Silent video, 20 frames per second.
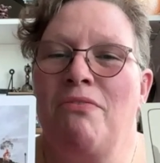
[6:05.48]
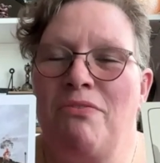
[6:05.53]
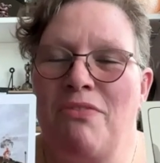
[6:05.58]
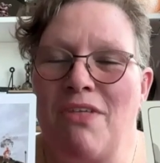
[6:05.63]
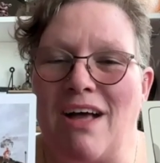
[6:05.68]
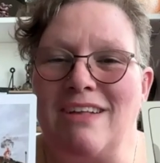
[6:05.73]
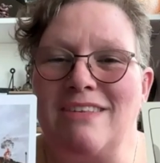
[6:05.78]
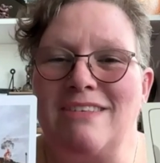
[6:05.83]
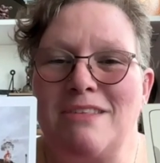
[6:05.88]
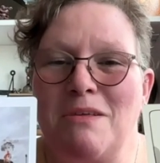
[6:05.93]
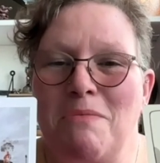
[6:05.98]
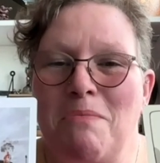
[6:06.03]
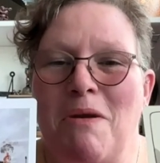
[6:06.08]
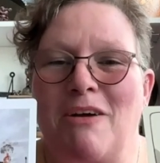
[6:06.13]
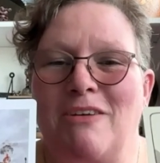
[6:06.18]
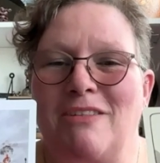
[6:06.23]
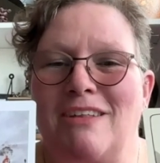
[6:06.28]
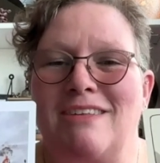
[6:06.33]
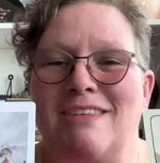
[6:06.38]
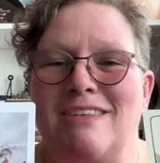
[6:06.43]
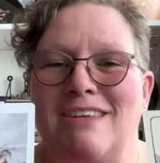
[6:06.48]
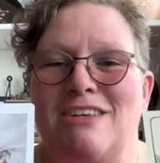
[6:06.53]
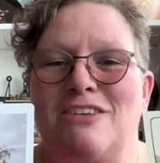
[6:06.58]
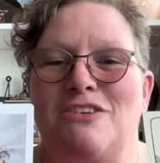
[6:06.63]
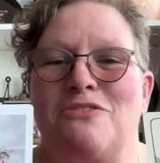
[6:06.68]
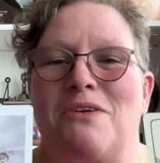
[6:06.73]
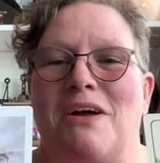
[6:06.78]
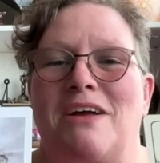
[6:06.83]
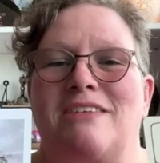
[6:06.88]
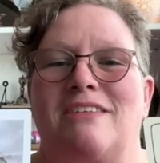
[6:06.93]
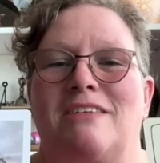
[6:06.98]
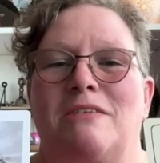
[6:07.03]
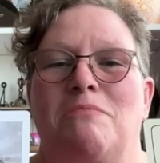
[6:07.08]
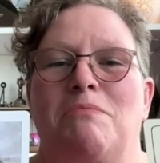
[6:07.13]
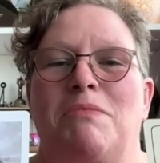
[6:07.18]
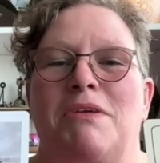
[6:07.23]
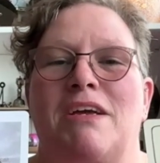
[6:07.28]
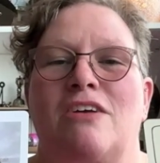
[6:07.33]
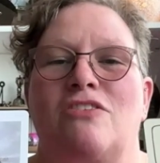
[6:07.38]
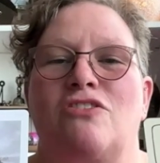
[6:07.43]
that's the part that's interesting
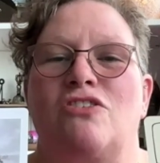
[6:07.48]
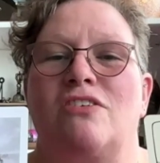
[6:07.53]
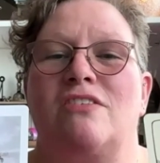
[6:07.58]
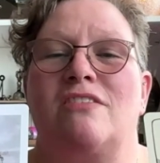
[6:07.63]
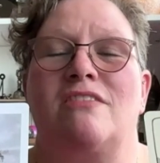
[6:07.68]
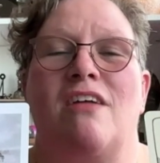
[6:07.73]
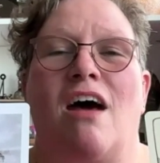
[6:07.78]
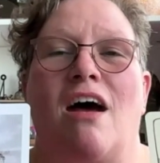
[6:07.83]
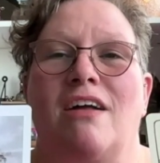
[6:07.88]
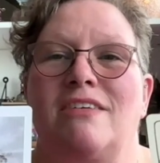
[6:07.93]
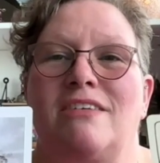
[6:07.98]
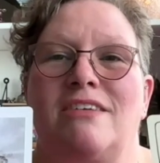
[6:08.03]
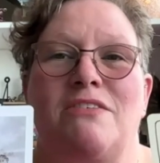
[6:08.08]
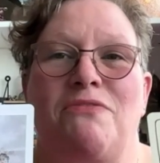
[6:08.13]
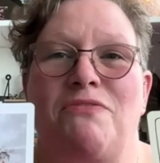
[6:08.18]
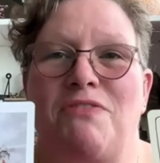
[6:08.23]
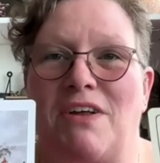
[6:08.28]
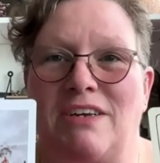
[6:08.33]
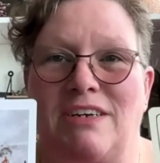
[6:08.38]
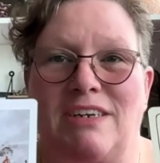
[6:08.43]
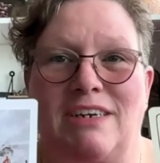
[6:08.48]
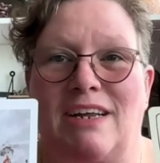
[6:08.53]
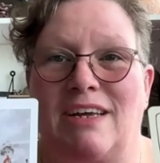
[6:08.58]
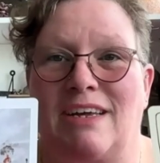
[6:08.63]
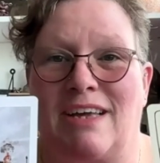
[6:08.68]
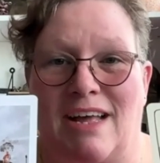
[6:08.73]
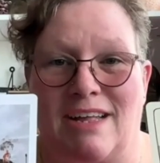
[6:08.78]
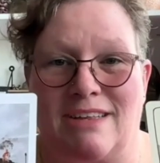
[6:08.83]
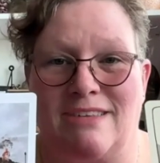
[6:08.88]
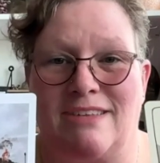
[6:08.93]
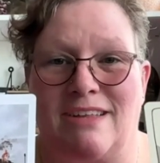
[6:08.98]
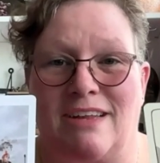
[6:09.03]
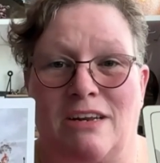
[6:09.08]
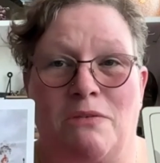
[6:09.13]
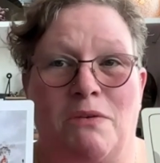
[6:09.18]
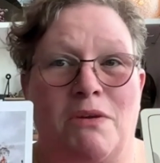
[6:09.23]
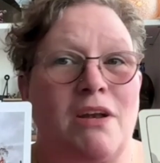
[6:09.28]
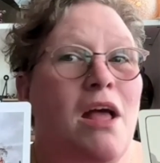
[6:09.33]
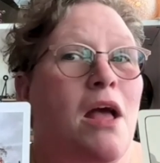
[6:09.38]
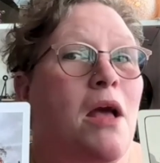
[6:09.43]
because she's not defending against
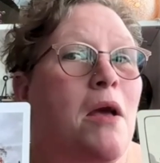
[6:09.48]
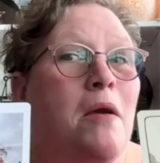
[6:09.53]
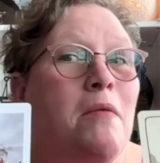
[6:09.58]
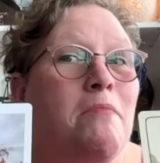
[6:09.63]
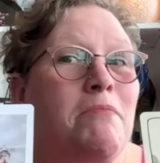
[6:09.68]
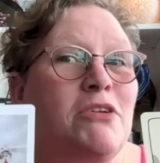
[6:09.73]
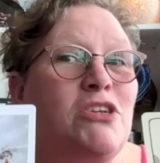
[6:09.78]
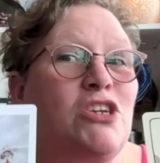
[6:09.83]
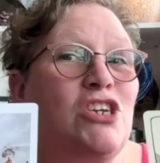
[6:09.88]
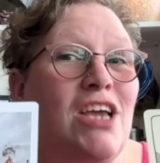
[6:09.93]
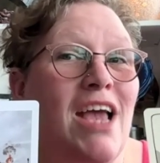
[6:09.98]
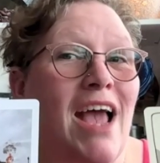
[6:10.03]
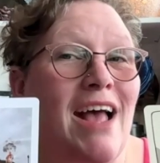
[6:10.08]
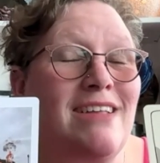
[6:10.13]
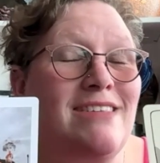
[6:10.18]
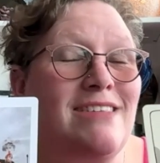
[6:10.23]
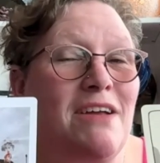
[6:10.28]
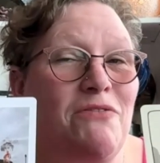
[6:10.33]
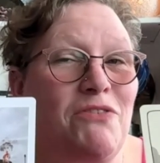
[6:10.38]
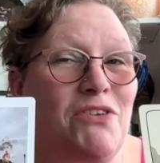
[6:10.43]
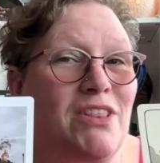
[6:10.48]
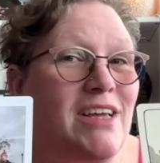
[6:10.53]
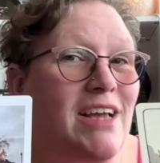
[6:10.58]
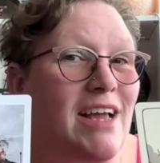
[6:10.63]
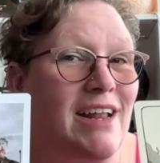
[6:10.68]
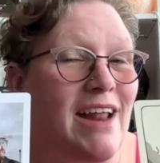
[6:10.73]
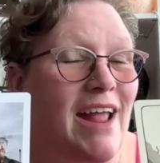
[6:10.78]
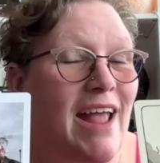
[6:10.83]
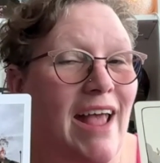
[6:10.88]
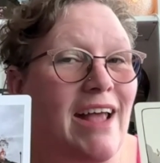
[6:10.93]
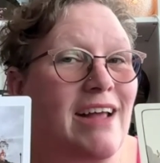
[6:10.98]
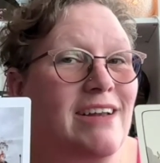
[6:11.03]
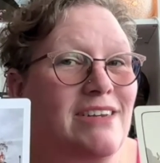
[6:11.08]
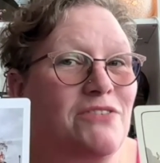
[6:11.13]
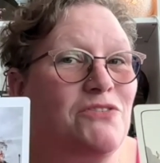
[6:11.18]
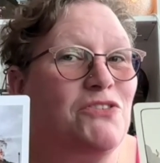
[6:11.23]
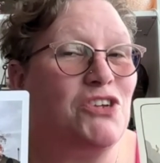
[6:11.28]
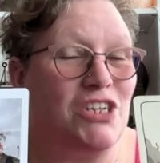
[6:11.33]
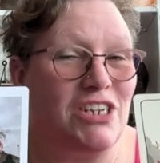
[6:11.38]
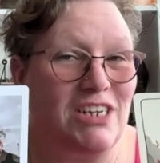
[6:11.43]
anyone, but she has everything at hand
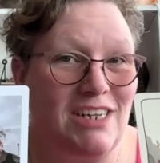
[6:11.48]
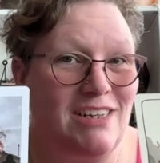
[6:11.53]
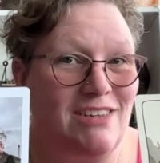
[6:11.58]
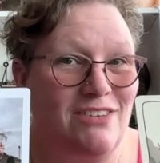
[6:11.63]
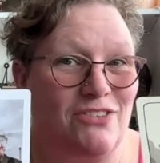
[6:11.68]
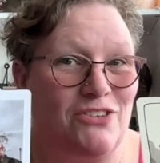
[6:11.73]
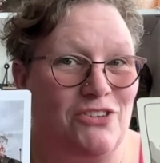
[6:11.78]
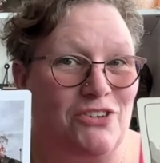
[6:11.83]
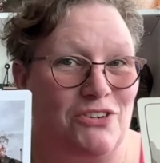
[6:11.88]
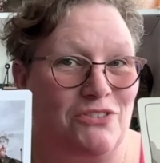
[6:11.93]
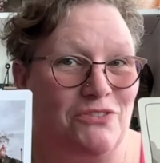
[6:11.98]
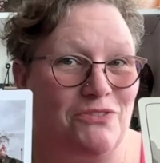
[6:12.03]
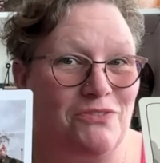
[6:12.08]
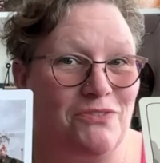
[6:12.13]
if she needs to.